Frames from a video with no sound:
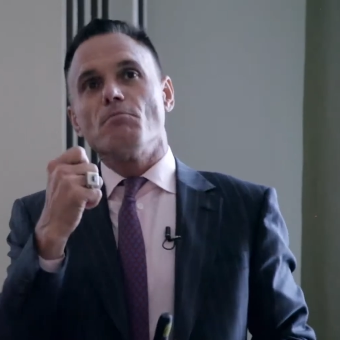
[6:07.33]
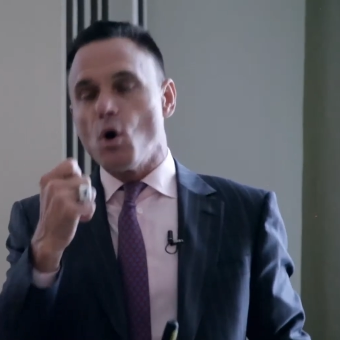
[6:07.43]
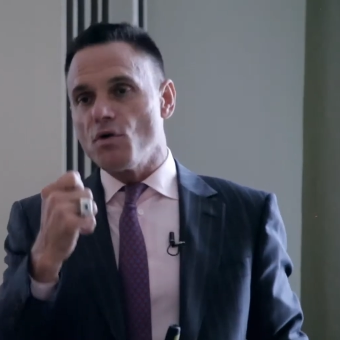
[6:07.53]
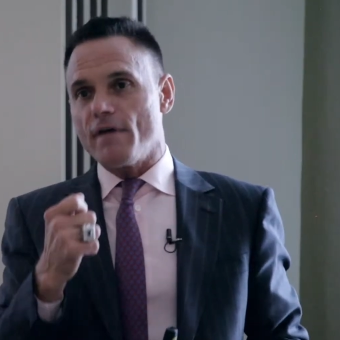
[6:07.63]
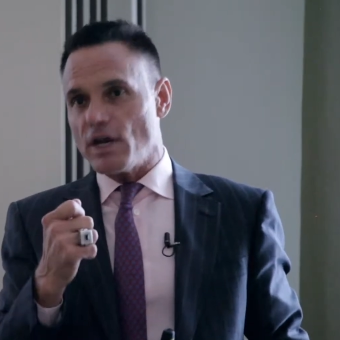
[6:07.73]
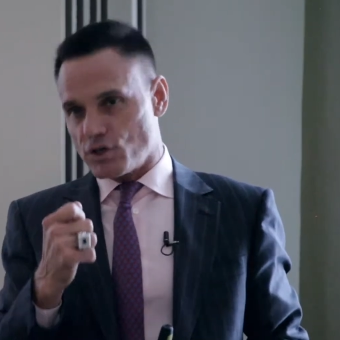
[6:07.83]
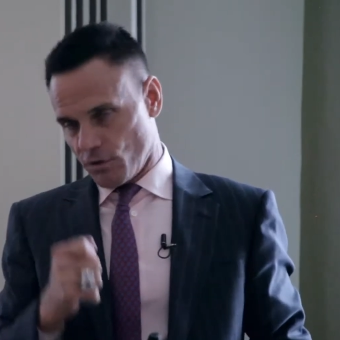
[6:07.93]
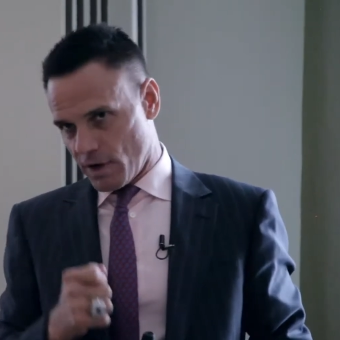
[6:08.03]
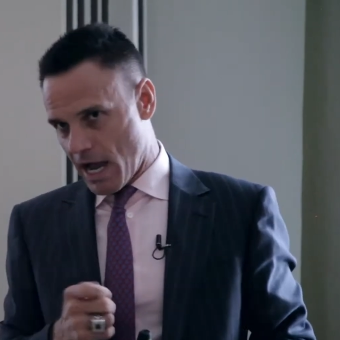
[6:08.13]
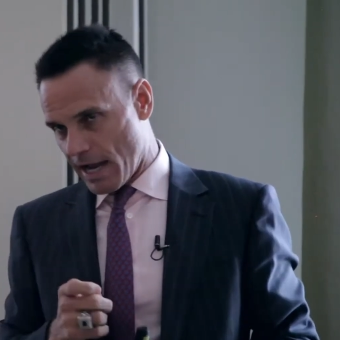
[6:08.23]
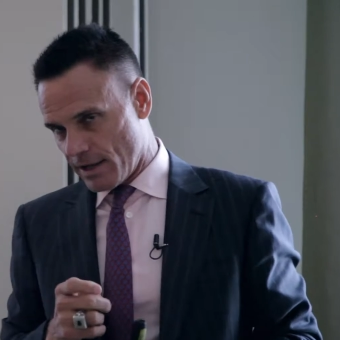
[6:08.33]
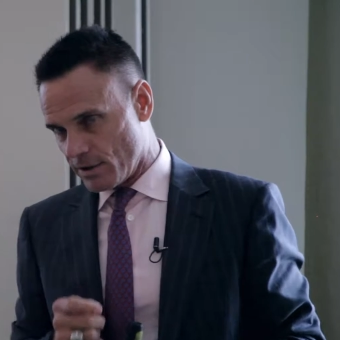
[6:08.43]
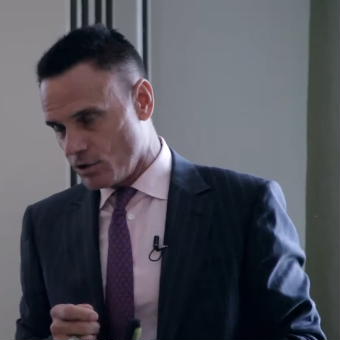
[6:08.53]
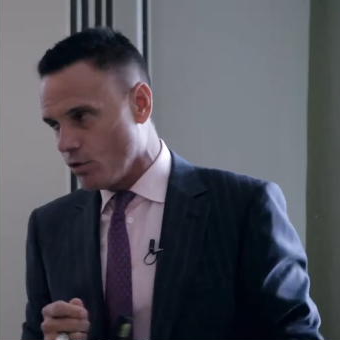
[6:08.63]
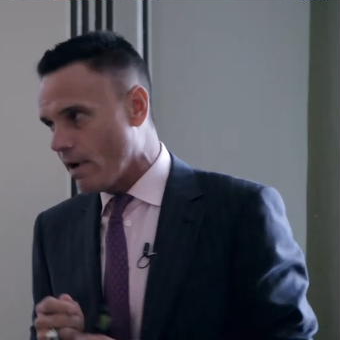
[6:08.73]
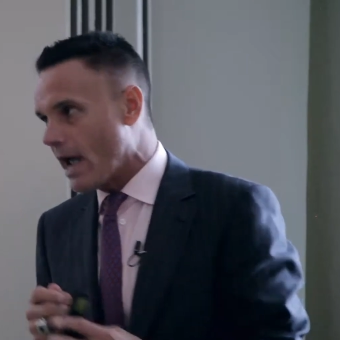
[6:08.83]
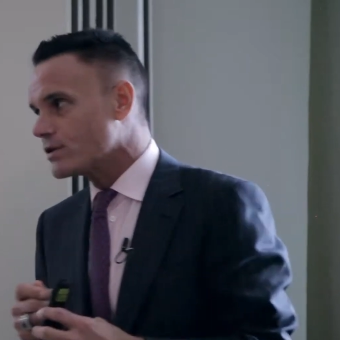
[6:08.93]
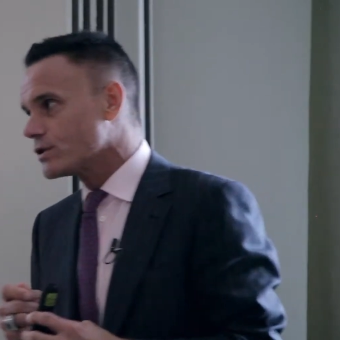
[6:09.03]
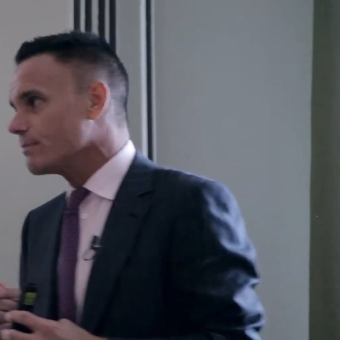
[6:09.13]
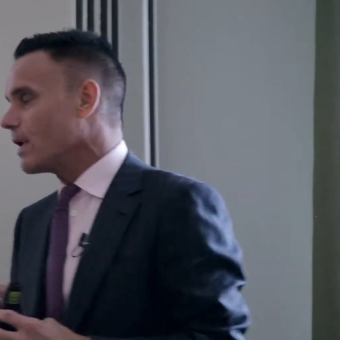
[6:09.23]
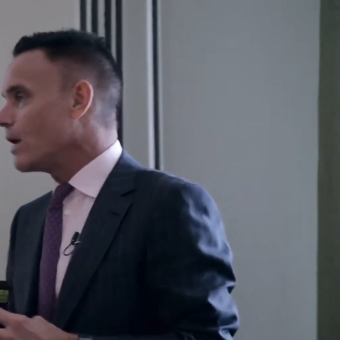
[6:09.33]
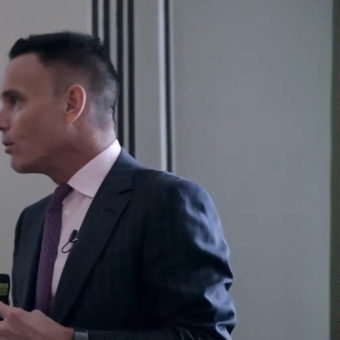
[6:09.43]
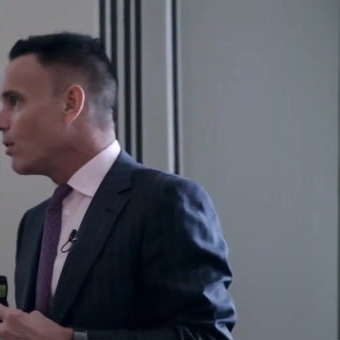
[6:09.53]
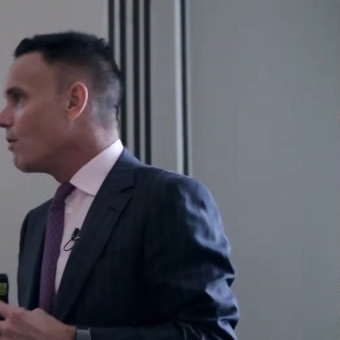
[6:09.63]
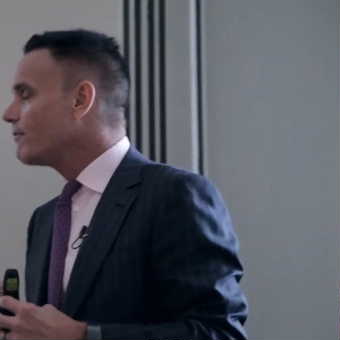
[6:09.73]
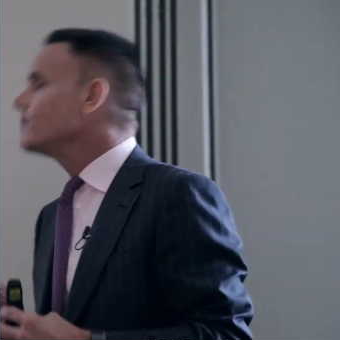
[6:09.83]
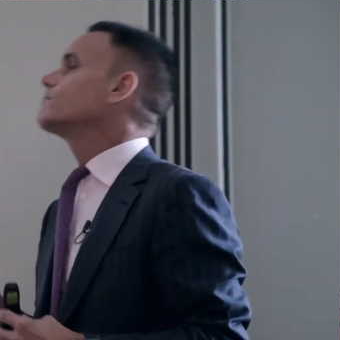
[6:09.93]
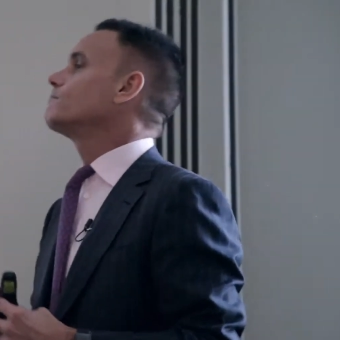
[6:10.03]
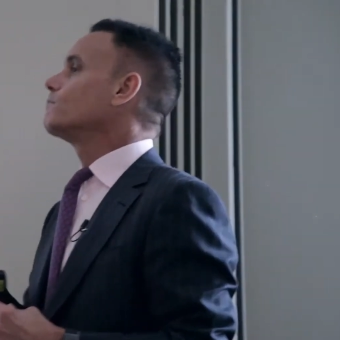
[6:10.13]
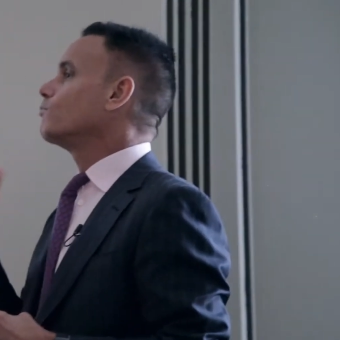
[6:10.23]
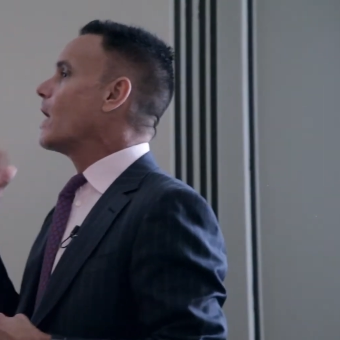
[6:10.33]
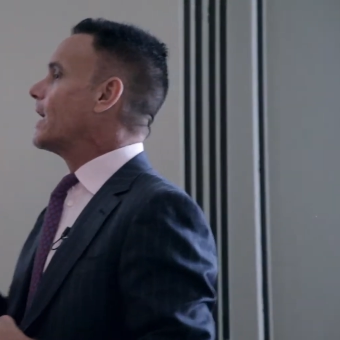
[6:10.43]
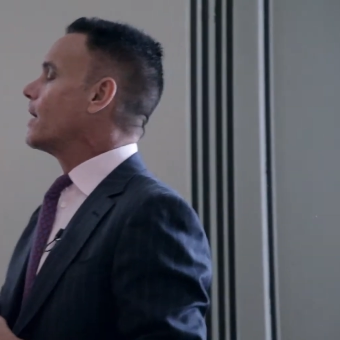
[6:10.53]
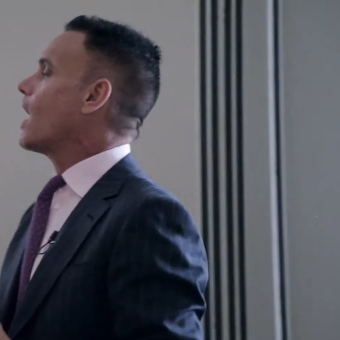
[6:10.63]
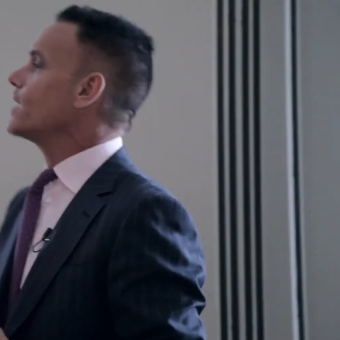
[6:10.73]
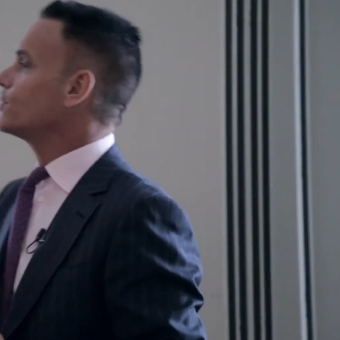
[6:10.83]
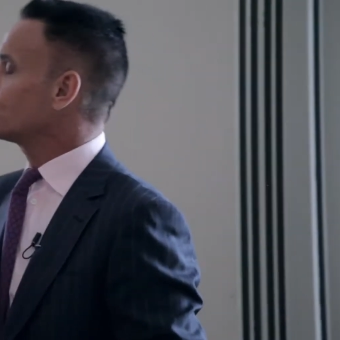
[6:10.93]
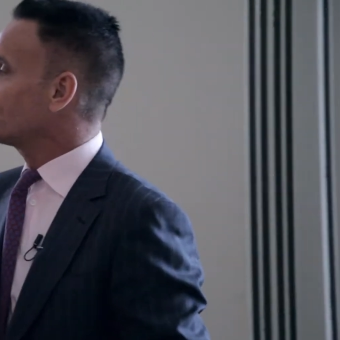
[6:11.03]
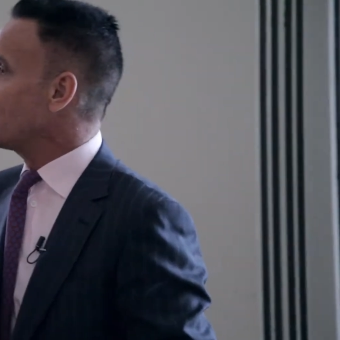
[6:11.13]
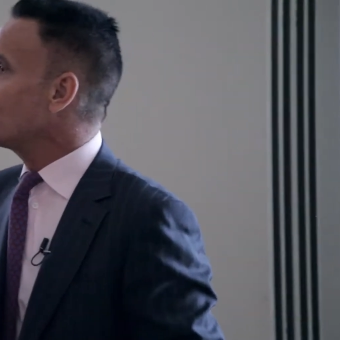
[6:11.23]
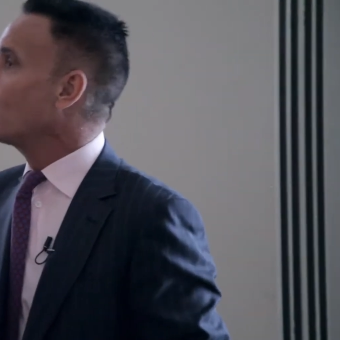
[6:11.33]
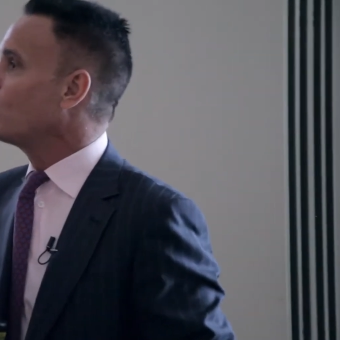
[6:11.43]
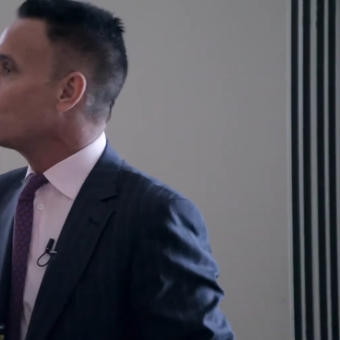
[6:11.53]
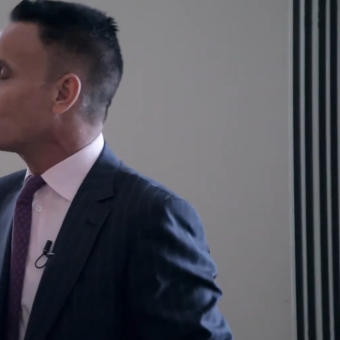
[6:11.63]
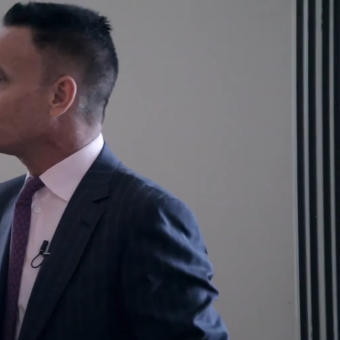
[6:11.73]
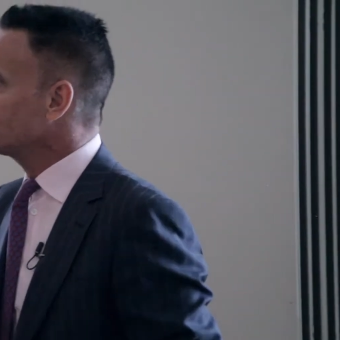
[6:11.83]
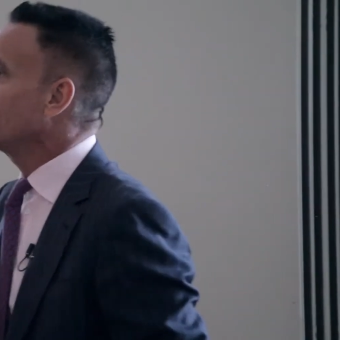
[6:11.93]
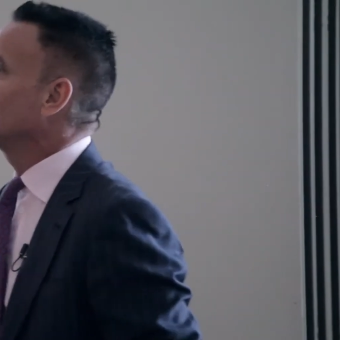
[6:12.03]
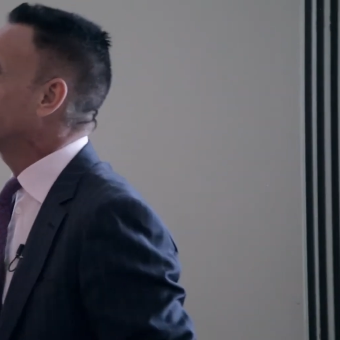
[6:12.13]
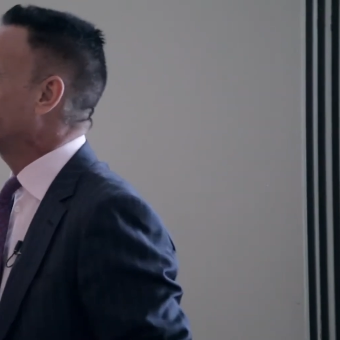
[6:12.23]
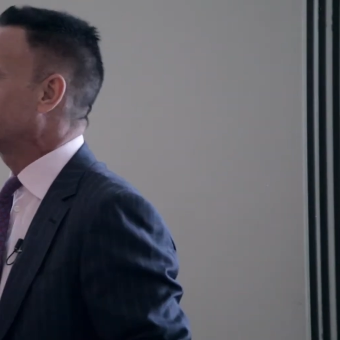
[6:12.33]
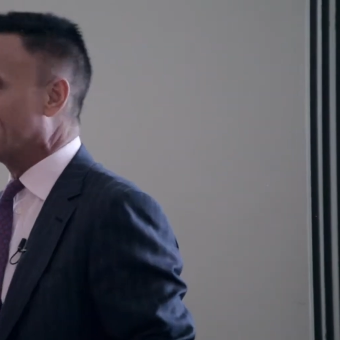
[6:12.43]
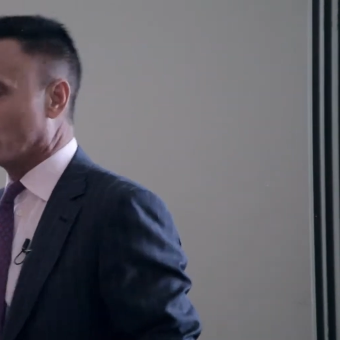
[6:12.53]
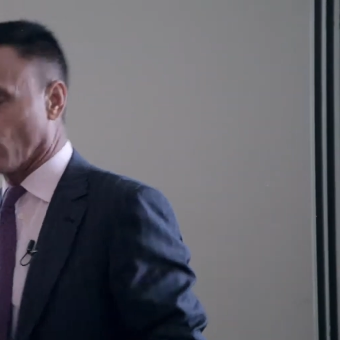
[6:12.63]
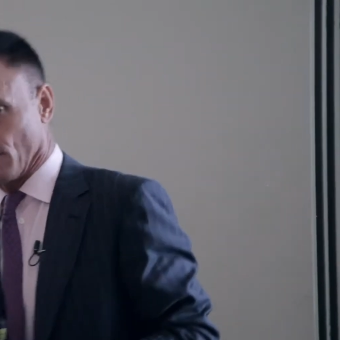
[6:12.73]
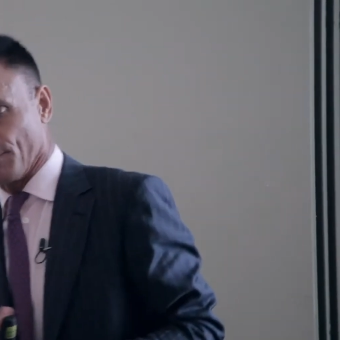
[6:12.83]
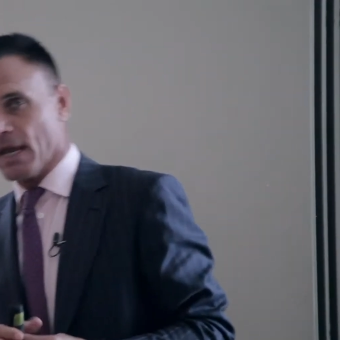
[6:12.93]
motivational guy in the U.S. I don't know if he's recognized his name up here, but his name is Zig Ziglar.